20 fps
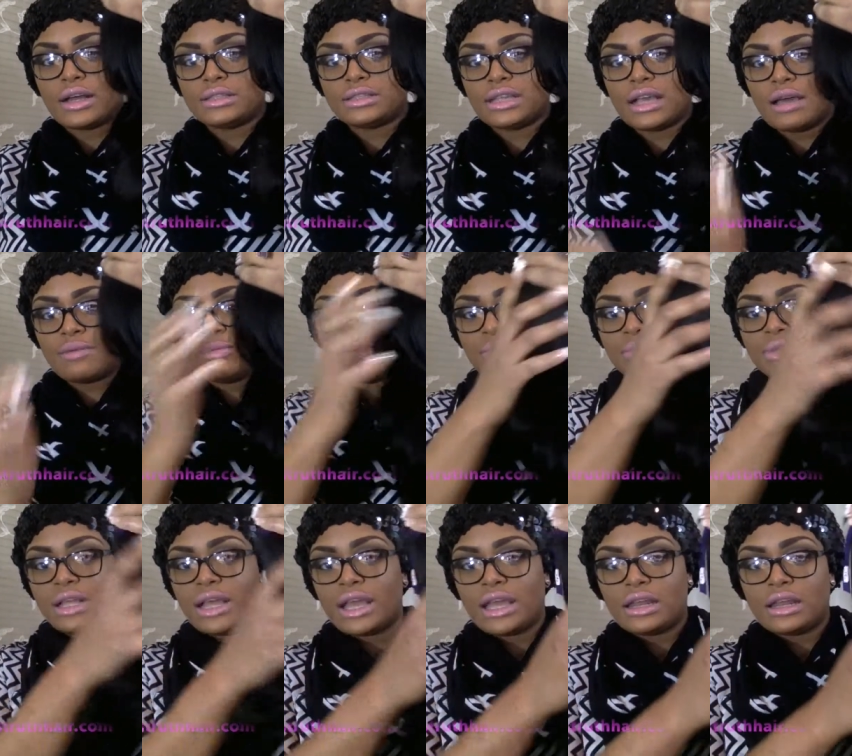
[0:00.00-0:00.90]
I said, I've been
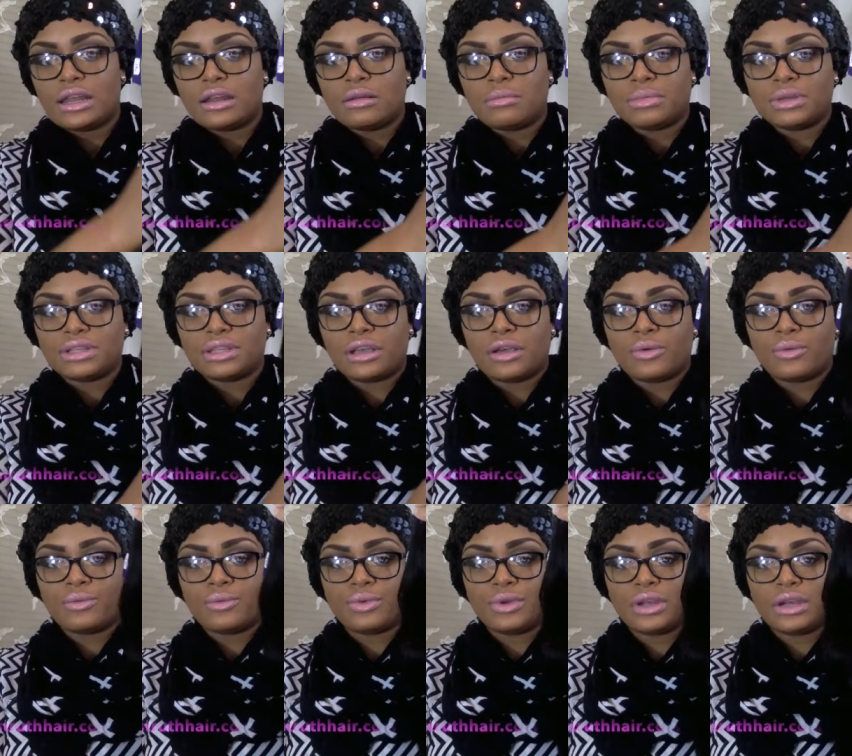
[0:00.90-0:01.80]
playing in them, but they're
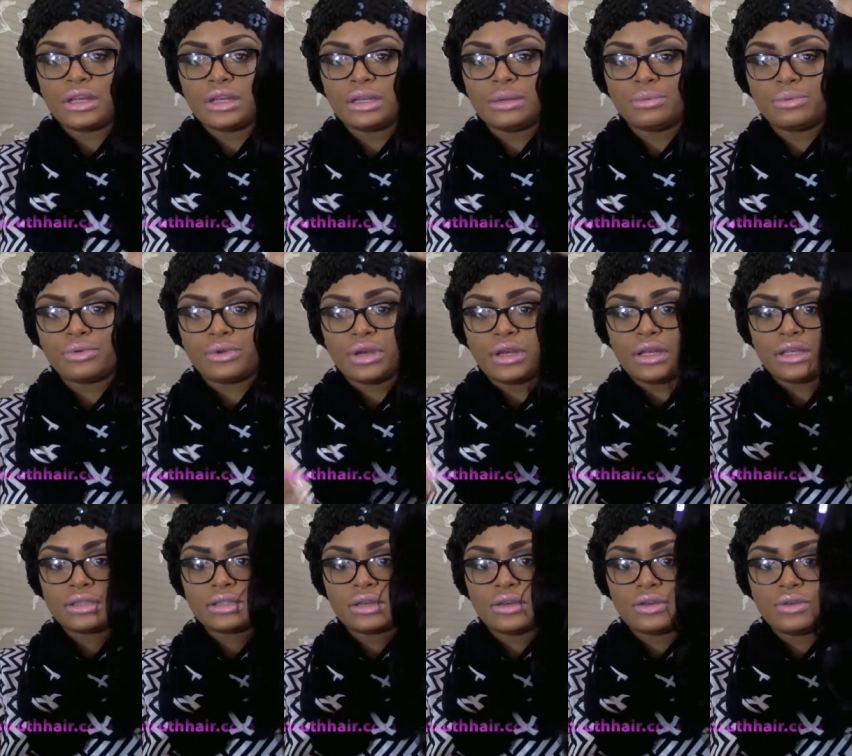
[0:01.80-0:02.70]
really pretty.
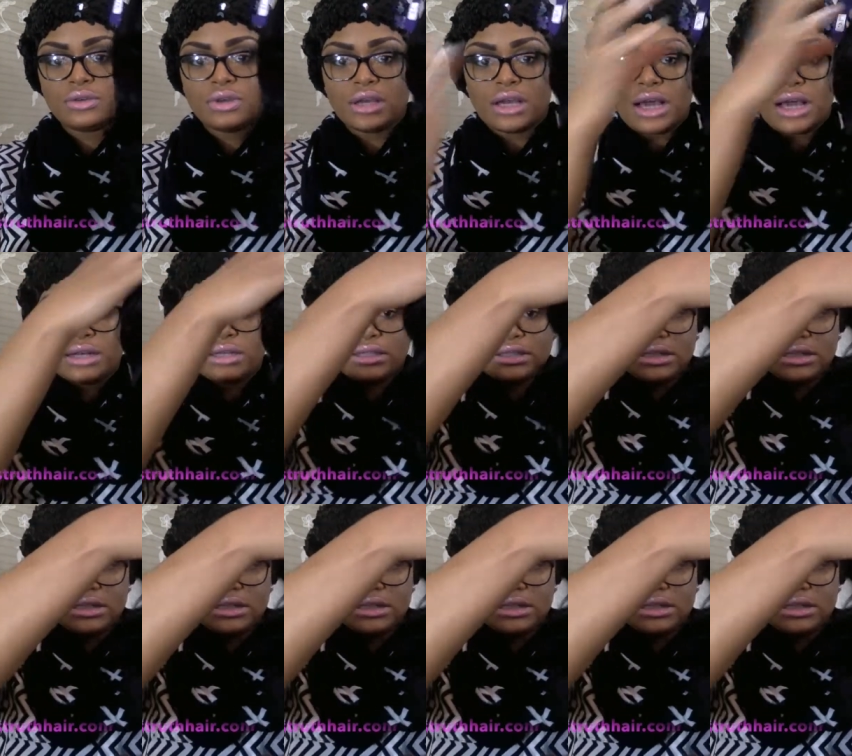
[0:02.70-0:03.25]
So you can kind of